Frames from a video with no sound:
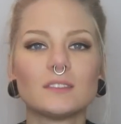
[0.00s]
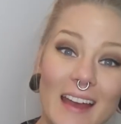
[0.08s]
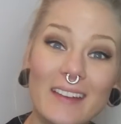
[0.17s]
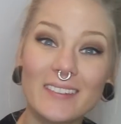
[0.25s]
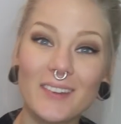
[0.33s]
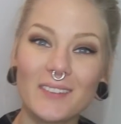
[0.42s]
Hey,
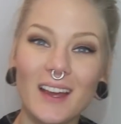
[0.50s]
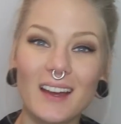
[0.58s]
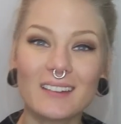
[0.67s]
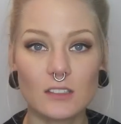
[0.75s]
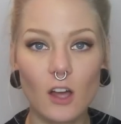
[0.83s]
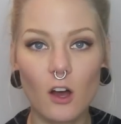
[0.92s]
what's up,
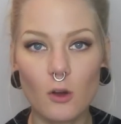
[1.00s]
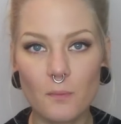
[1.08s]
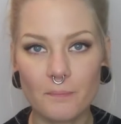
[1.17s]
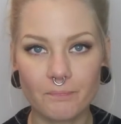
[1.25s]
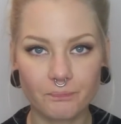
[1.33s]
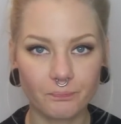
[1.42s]
guys? So,
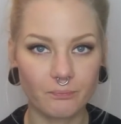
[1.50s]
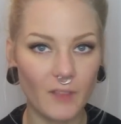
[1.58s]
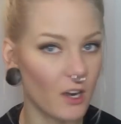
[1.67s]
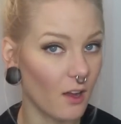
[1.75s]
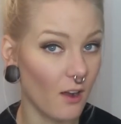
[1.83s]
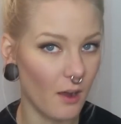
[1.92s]
I
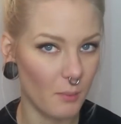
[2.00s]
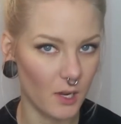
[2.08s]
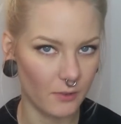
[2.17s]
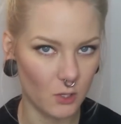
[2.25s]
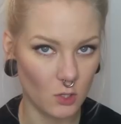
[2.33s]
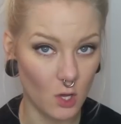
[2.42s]
don't know how many
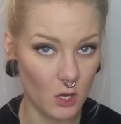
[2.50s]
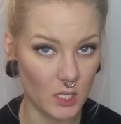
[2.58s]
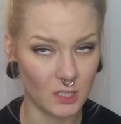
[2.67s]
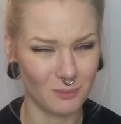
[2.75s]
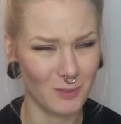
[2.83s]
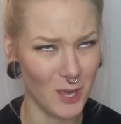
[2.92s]
of you
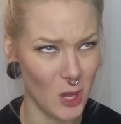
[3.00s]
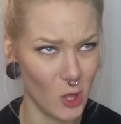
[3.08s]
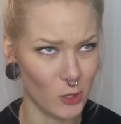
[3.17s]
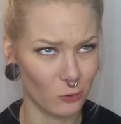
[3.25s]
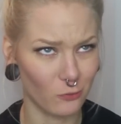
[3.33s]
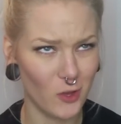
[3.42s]
noticed in my
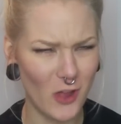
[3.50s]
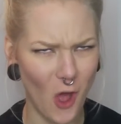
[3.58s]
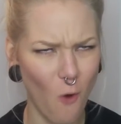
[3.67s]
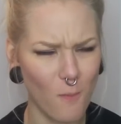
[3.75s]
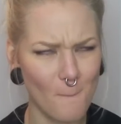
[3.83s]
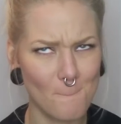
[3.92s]
latest
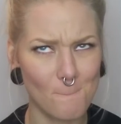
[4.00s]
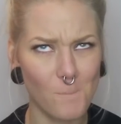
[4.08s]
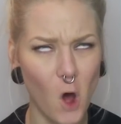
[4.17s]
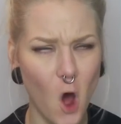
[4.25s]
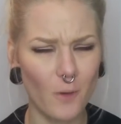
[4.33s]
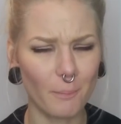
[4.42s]
video,
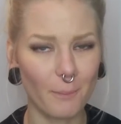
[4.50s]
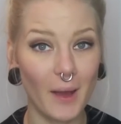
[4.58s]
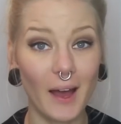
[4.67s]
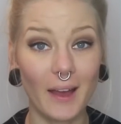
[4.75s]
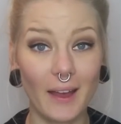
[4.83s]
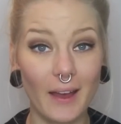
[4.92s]
but
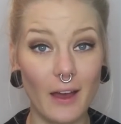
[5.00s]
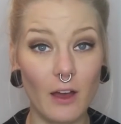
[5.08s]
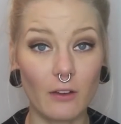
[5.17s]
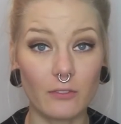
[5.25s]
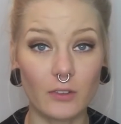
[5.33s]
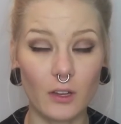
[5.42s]
I
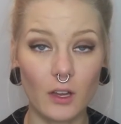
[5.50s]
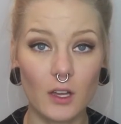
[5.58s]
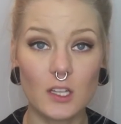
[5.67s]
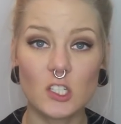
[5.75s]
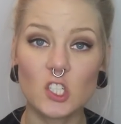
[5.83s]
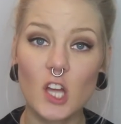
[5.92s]
have
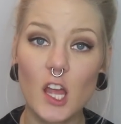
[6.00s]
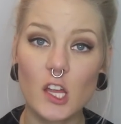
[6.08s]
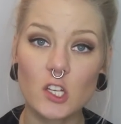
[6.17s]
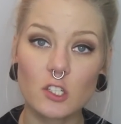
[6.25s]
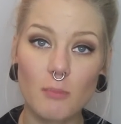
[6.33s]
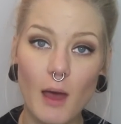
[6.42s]

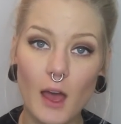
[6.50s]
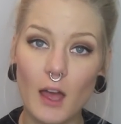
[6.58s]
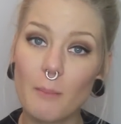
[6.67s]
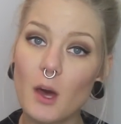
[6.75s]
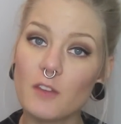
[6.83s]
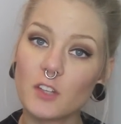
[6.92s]
changed my
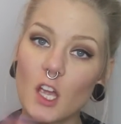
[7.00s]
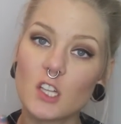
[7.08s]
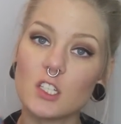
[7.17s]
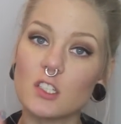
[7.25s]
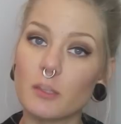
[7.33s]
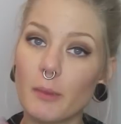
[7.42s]

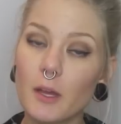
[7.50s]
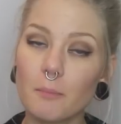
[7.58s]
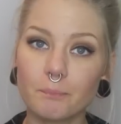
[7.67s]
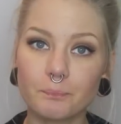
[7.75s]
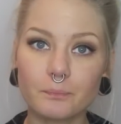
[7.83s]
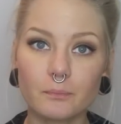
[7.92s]
modifications a bit,
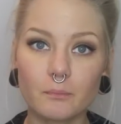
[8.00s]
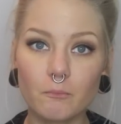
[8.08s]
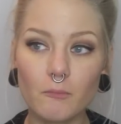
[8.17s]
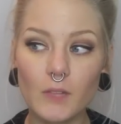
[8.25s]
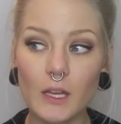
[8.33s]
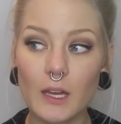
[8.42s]

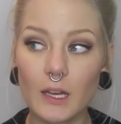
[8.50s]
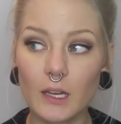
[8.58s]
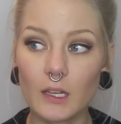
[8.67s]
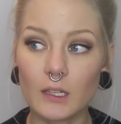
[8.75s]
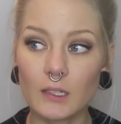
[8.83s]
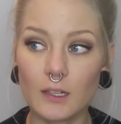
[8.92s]

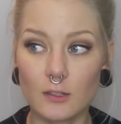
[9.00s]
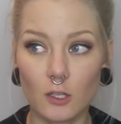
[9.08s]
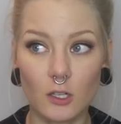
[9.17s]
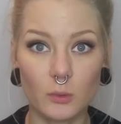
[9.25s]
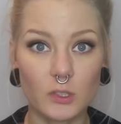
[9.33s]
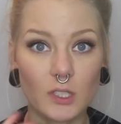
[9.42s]
and I
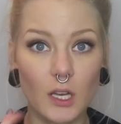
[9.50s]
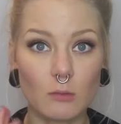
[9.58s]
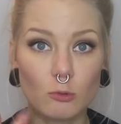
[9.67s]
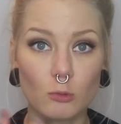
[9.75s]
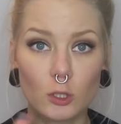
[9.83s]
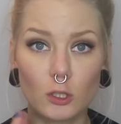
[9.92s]
thought it was time
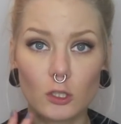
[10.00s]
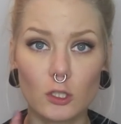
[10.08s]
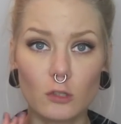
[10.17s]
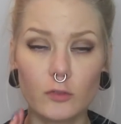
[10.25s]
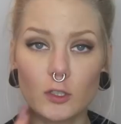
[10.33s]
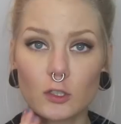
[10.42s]
to make a
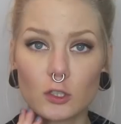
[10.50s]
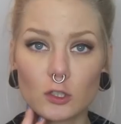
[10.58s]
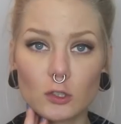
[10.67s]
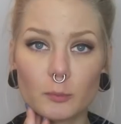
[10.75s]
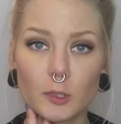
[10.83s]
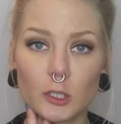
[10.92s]
little
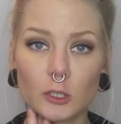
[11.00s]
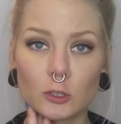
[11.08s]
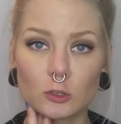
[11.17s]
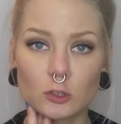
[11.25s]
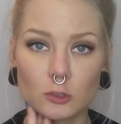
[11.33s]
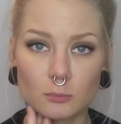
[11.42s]
video
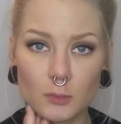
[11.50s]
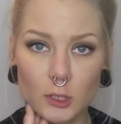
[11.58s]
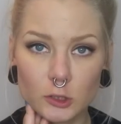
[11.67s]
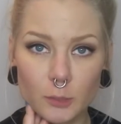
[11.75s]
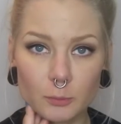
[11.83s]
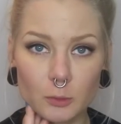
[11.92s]
about my
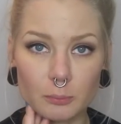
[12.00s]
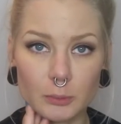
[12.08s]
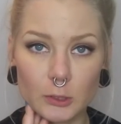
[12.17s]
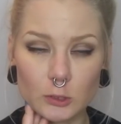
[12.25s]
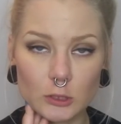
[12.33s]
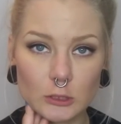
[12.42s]
septum
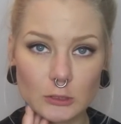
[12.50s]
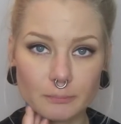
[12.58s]
piercing,